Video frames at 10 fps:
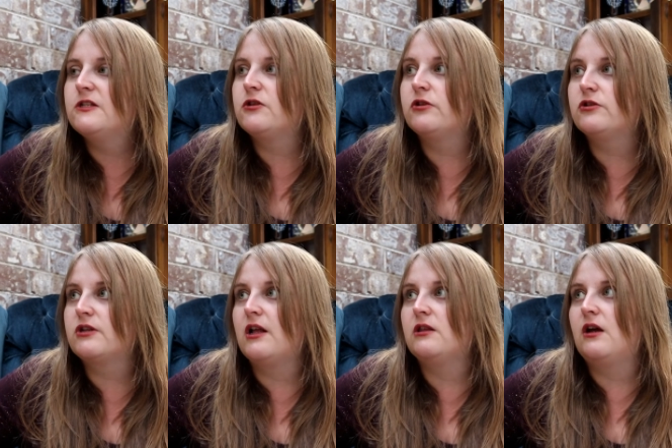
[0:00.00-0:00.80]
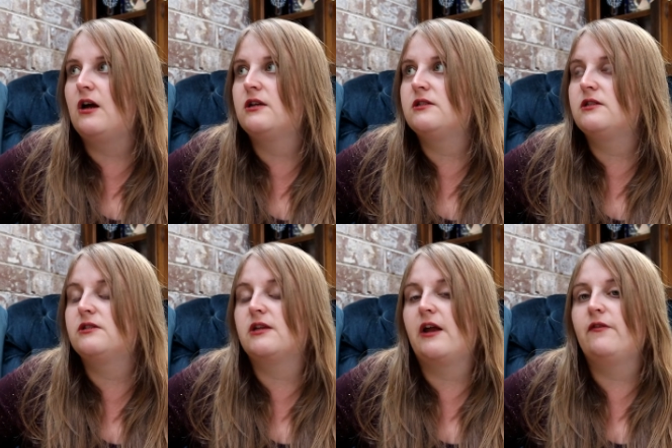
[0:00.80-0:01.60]
So those got lost.
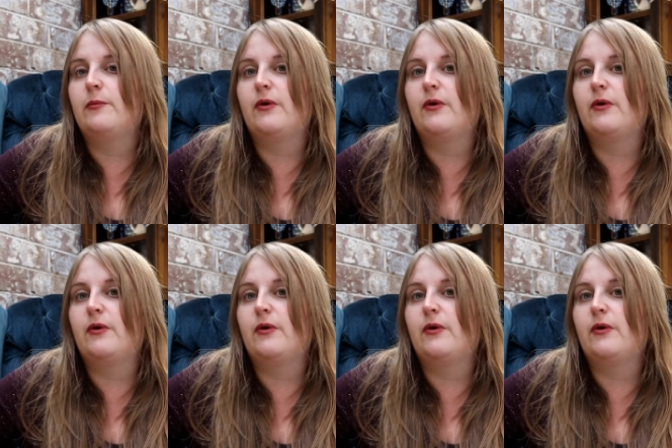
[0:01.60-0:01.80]
It's kind of a